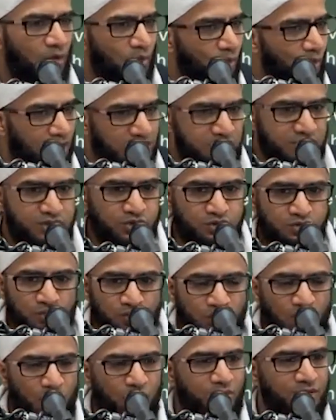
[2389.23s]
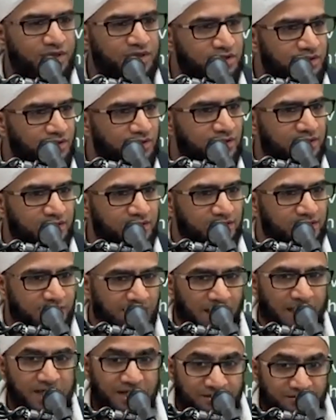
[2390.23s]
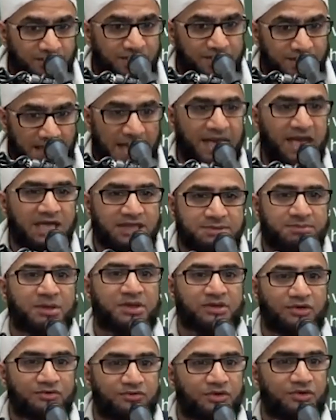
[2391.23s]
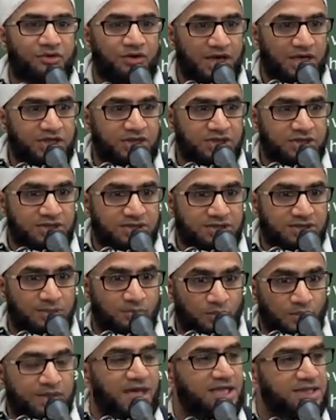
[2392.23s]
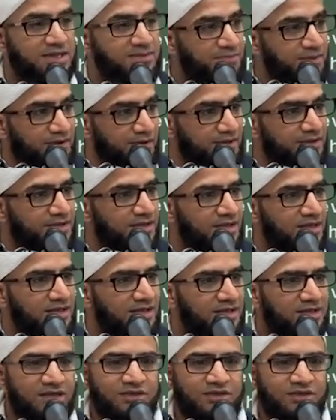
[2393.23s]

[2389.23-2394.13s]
Once you go into that, even that aspect of the relationship with that spirit,